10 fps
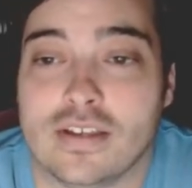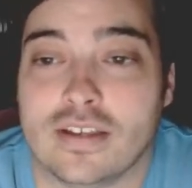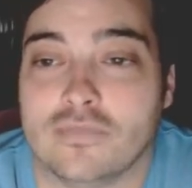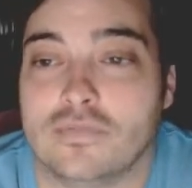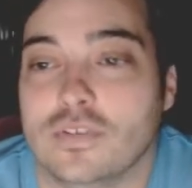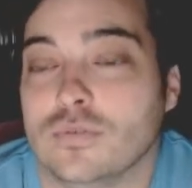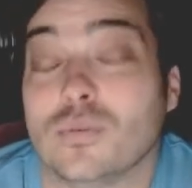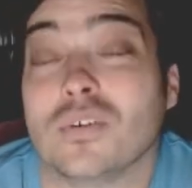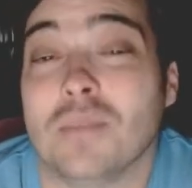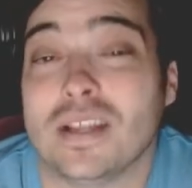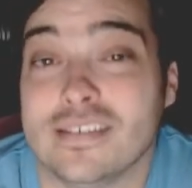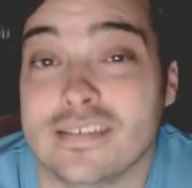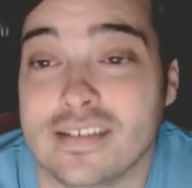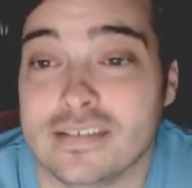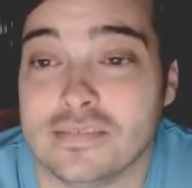you get confused. We're going to make
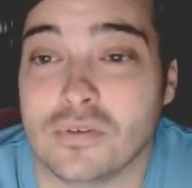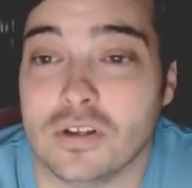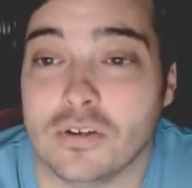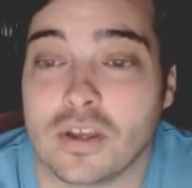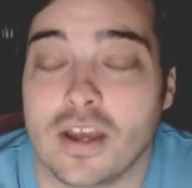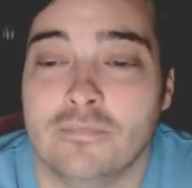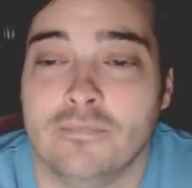this easy for you, okay?